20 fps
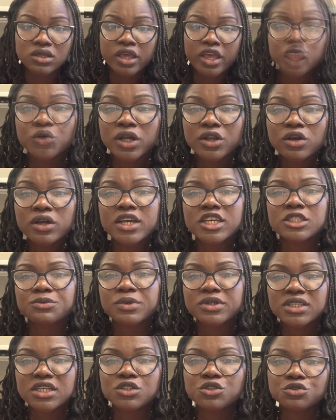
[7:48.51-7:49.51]
You are not
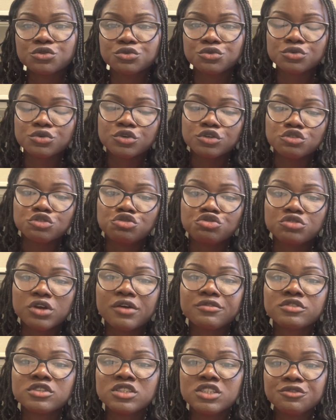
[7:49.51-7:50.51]
expected to
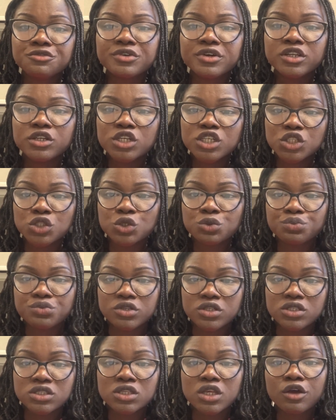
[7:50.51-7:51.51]
draft different
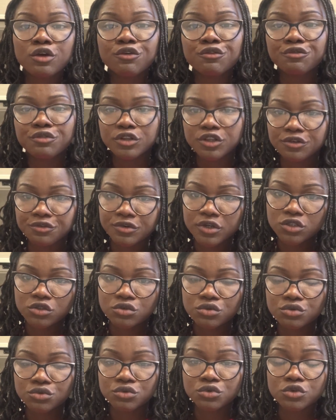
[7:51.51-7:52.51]
SOPs for different
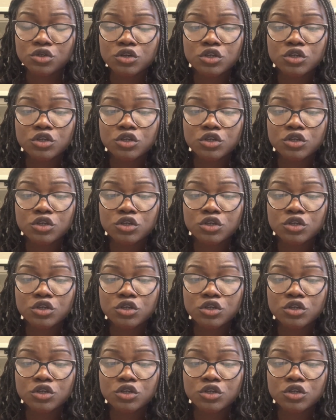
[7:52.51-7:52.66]
schools.